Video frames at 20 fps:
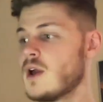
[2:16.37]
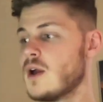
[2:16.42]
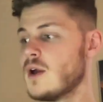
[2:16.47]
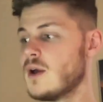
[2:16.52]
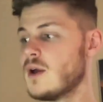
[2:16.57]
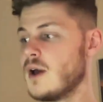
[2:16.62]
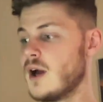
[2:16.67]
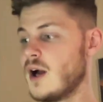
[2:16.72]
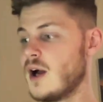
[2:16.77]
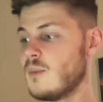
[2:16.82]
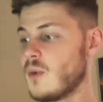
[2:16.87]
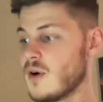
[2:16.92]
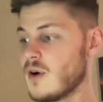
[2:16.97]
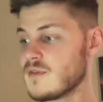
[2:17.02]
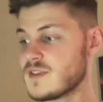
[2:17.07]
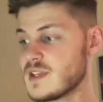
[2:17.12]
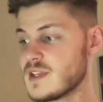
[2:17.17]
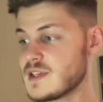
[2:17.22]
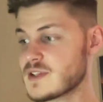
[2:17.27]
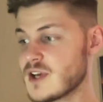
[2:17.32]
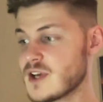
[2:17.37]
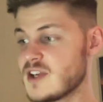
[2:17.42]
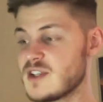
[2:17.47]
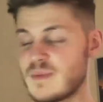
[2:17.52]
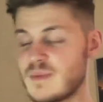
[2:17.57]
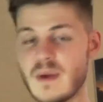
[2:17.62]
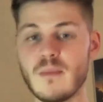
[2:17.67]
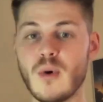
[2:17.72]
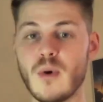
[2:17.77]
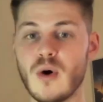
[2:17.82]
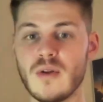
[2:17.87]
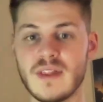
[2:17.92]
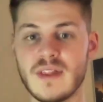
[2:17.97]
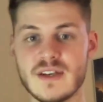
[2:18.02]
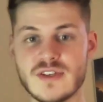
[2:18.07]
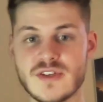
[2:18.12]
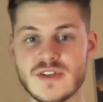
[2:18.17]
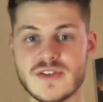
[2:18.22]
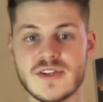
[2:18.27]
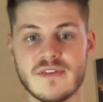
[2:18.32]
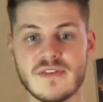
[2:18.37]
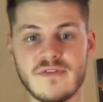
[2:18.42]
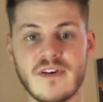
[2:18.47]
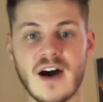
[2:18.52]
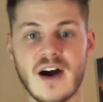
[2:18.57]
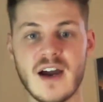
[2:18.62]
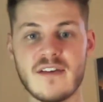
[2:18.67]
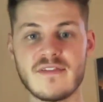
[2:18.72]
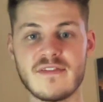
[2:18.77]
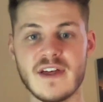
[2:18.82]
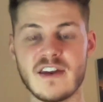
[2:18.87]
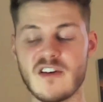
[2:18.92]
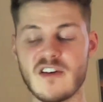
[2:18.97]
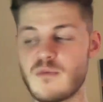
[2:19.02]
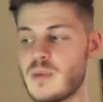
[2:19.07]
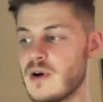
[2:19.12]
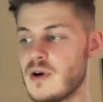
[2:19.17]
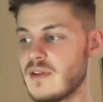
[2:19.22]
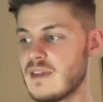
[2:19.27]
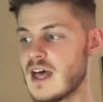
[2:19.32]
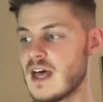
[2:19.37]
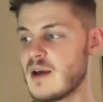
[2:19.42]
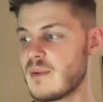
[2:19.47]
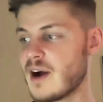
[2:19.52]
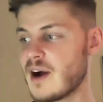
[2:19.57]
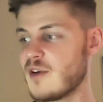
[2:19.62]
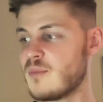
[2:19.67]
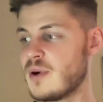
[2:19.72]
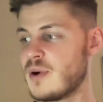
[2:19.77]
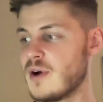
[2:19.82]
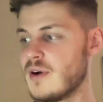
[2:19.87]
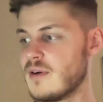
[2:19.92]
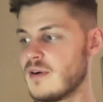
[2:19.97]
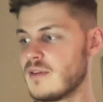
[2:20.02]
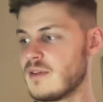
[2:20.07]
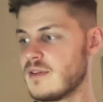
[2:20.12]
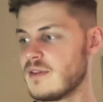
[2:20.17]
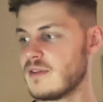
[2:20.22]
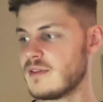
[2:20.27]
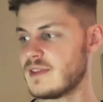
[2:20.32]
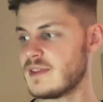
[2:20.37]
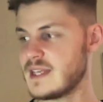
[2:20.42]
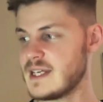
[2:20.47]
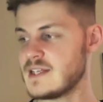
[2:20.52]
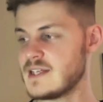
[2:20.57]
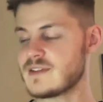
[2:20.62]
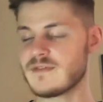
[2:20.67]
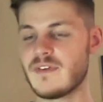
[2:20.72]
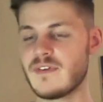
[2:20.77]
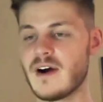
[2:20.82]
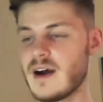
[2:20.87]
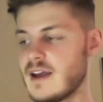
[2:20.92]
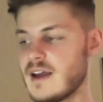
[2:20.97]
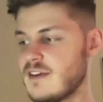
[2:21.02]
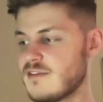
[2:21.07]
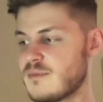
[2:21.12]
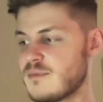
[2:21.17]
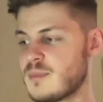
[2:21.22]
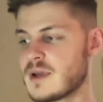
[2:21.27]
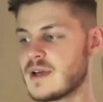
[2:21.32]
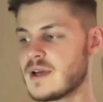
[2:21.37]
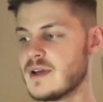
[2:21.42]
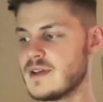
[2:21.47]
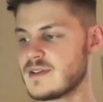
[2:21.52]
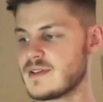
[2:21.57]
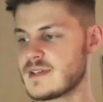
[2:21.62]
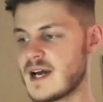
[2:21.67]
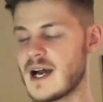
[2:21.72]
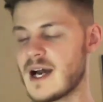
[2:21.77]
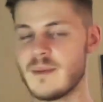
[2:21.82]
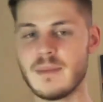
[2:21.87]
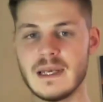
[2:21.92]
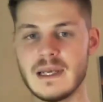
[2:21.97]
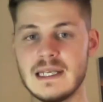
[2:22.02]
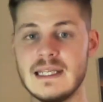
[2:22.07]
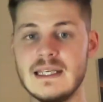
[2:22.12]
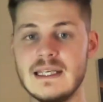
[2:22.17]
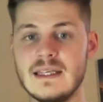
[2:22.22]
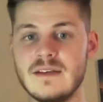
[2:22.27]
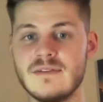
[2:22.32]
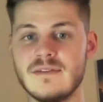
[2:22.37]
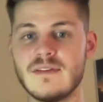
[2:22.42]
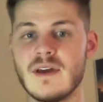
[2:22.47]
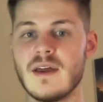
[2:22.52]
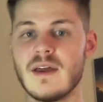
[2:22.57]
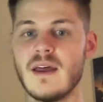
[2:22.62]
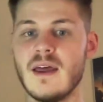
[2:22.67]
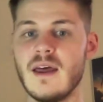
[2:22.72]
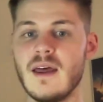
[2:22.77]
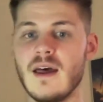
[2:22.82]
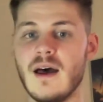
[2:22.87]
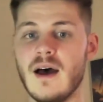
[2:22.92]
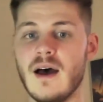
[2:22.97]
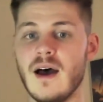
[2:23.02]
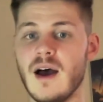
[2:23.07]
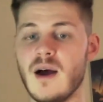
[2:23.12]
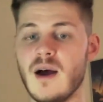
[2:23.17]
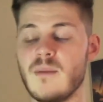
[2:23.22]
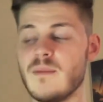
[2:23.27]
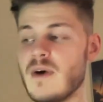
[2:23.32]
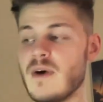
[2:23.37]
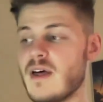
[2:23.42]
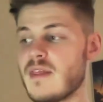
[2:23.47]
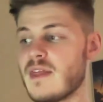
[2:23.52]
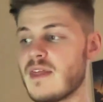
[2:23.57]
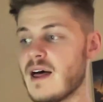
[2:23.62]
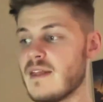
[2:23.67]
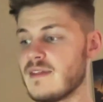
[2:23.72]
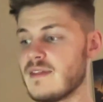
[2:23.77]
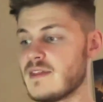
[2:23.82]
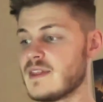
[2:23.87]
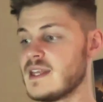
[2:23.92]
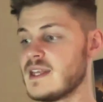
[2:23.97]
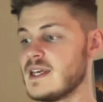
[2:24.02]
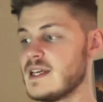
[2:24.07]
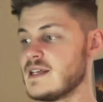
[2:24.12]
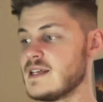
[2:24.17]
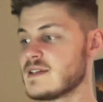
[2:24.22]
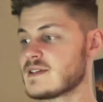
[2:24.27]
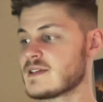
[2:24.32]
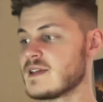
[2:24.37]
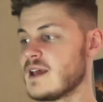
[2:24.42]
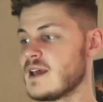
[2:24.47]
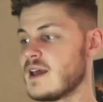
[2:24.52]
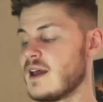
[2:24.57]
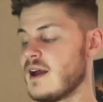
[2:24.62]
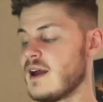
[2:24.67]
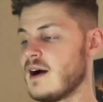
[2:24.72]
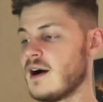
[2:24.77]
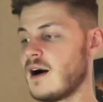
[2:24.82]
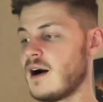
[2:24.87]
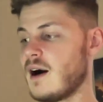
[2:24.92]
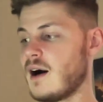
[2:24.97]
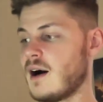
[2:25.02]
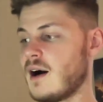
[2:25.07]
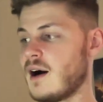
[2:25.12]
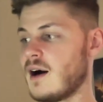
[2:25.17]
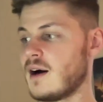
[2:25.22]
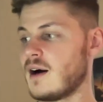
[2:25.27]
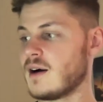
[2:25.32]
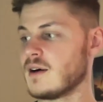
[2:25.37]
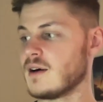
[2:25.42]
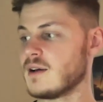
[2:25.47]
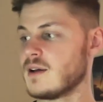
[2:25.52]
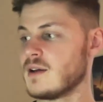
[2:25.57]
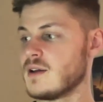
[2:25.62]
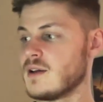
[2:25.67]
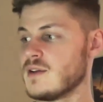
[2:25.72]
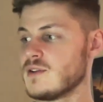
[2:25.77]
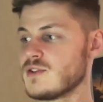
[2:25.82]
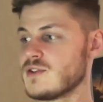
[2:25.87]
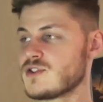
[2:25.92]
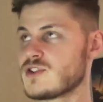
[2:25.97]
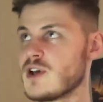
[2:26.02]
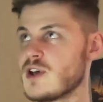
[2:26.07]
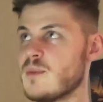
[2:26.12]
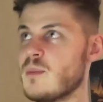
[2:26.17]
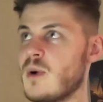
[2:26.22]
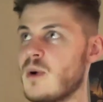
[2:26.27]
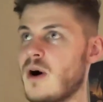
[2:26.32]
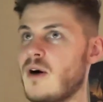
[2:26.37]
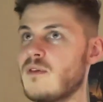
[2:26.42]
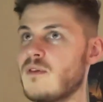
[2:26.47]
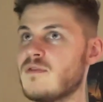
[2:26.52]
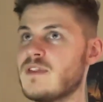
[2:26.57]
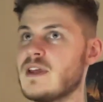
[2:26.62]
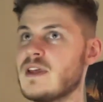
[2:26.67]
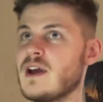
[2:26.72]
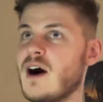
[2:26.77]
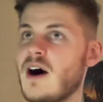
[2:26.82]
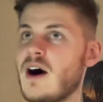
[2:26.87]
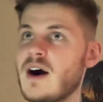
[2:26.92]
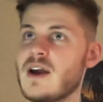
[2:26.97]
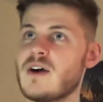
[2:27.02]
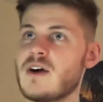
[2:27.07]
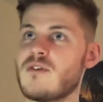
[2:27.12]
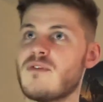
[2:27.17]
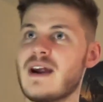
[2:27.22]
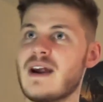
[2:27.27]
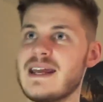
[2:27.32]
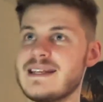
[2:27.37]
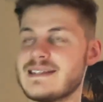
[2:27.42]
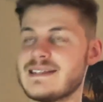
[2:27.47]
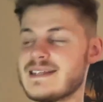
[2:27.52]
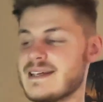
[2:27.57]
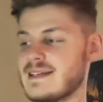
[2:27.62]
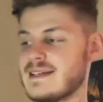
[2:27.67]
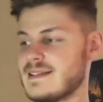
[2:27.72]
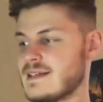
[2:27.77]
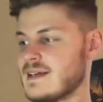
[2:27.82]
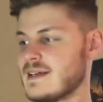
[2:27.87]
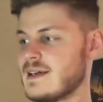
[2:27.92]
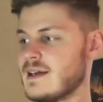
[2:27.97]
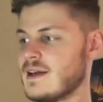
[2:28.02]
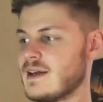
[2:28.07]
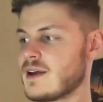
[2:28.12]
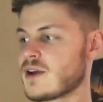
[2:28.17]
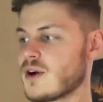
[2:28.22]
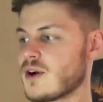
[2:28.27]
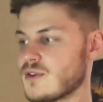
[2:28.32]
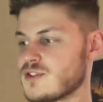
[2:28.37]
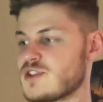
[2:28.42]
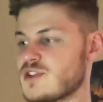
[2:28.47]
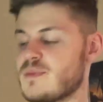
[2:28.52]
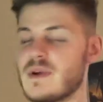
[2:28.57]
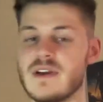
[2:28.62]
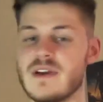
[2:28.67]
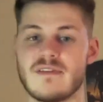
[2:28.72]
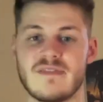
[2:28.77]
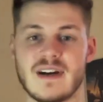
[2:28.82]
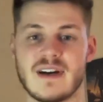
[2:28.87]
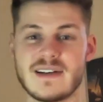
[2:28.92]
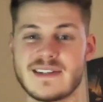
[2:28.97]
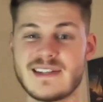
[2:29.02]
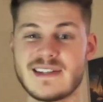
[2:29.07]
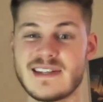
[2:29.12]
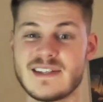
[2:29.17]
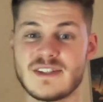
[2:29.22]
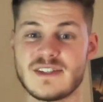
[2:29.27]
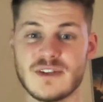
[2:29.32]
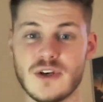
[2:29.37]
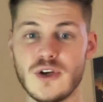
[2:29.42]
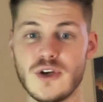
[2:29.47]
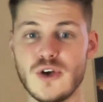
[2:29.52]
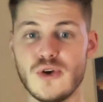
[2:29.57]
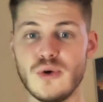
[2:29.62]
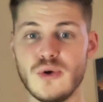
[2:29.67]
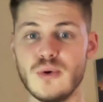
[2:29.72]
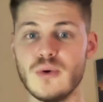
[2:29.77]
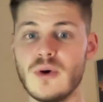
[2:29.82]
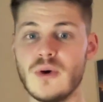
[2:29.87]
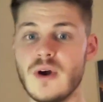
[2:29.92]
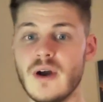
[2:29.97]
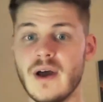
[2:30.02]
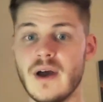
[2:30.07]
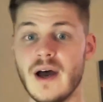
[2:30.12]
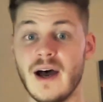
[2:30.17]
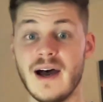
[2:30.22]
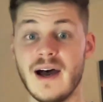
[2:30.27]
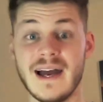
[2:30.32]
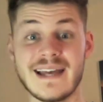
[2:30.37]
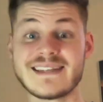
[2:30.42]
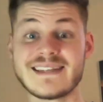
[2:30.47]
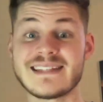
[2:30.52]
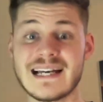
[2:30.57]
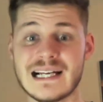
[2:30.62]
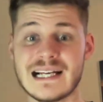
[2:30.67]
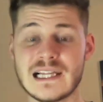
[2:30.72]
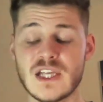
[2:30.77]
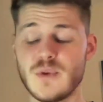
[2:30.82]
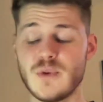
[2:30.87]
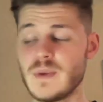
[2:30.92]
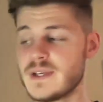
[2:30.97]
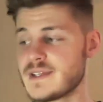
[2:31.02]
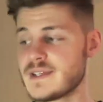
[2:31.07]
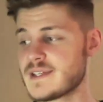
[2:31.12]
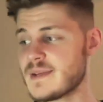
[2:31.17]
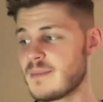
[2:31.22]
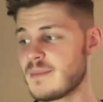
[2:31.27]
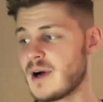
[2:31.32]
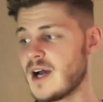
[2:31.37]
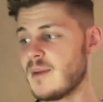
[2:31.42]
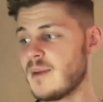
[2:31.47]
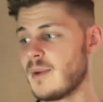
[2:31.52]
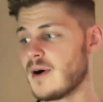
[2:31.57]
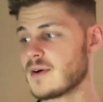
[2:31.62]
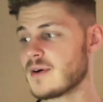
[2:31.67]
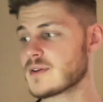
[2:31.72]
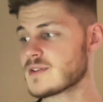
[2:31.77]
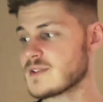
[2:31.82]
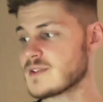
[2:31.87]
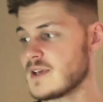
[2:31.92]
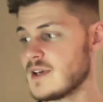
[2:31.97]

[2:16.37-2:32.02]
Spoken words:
Obviously, there's going to be more than just the 5 that I've put there, but I've put these 5 because I believe that these are some of the higher rated contributing factors as to who exactly wins the buy box.